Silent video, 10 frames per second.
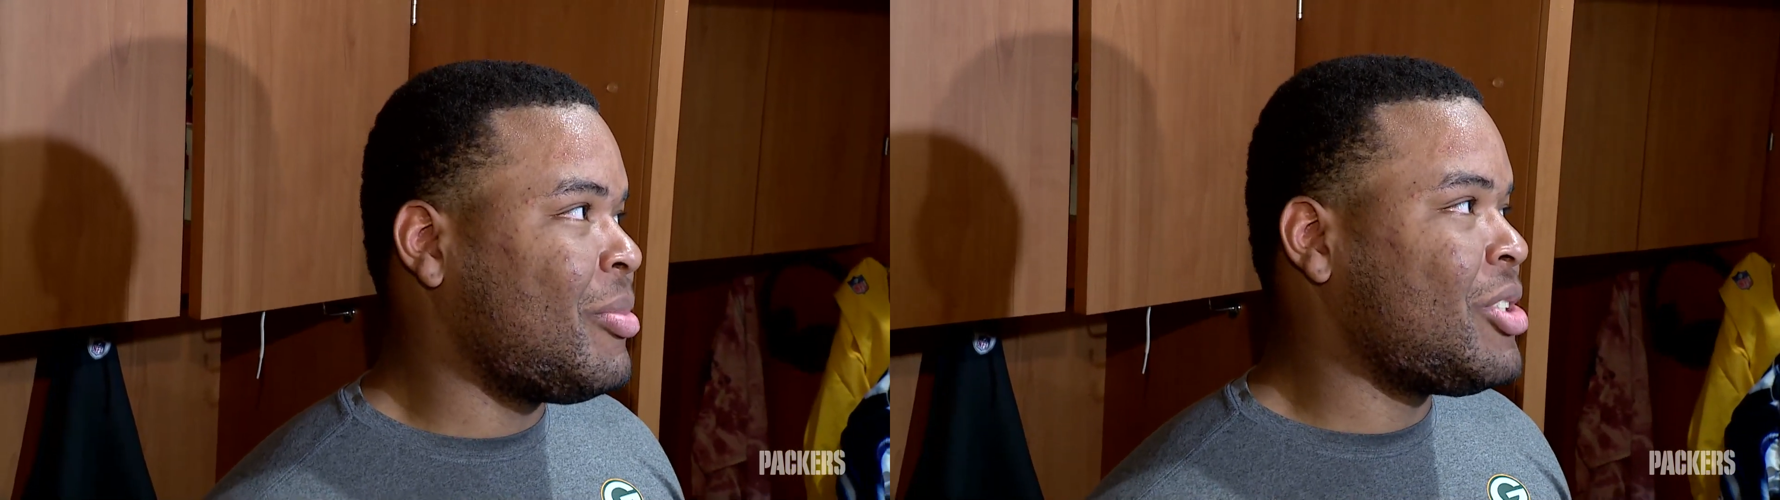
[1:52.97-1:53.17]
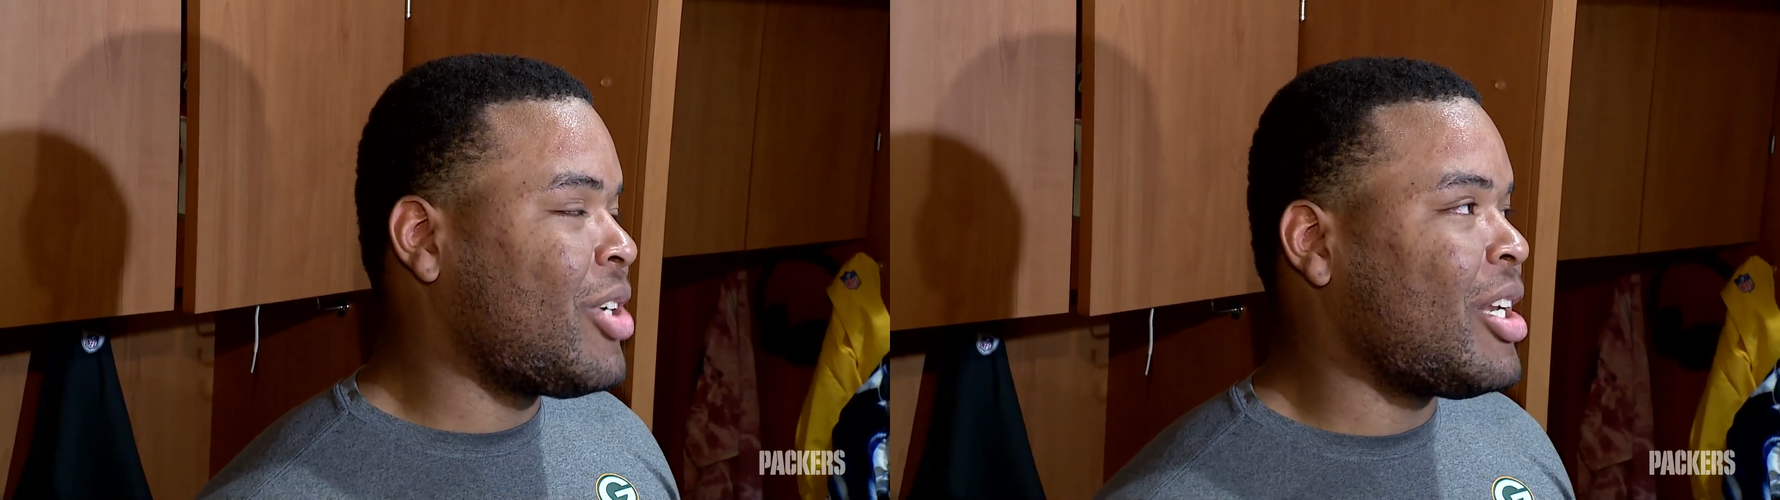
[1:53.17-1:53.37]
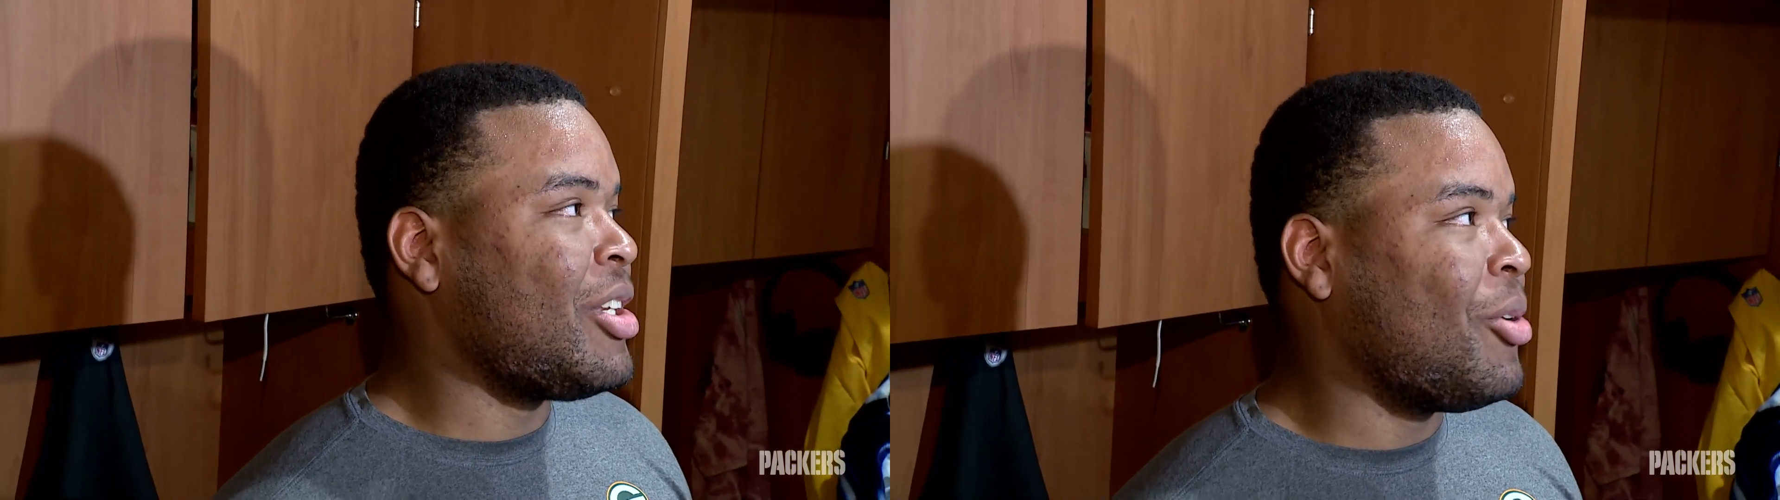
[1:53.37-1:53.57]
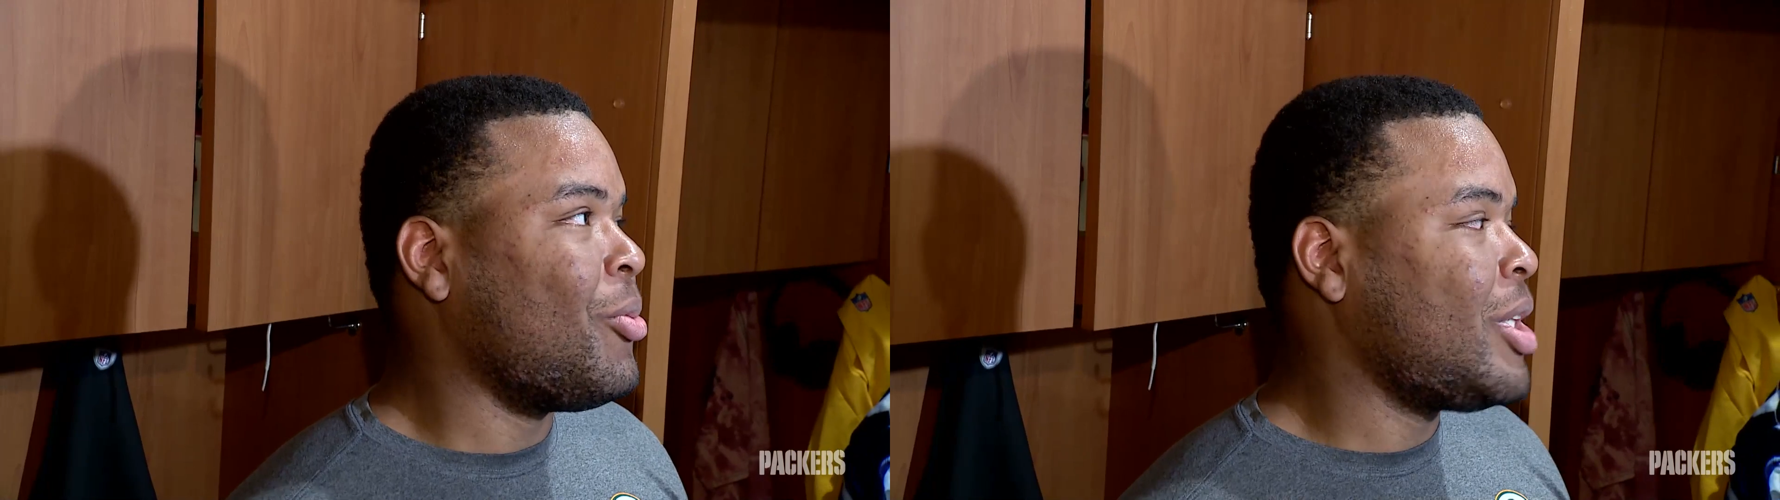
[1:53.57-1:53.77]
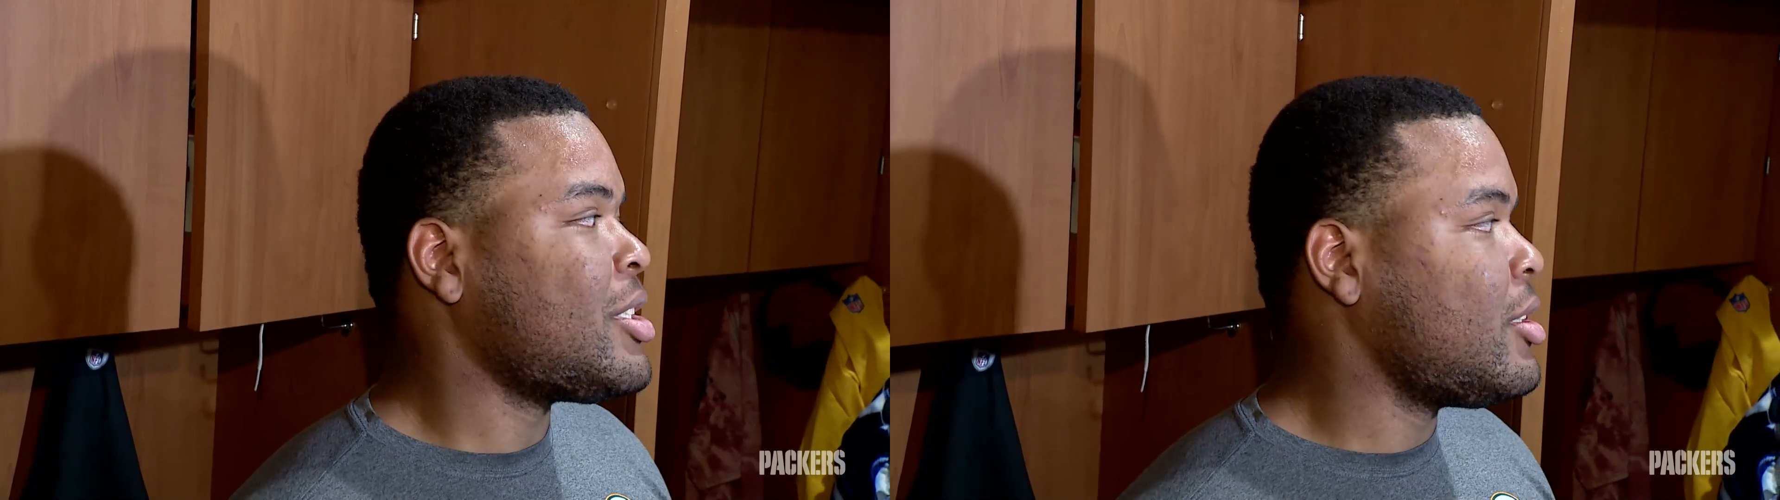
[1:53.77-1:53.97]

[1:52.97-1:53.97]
but you kind of know what to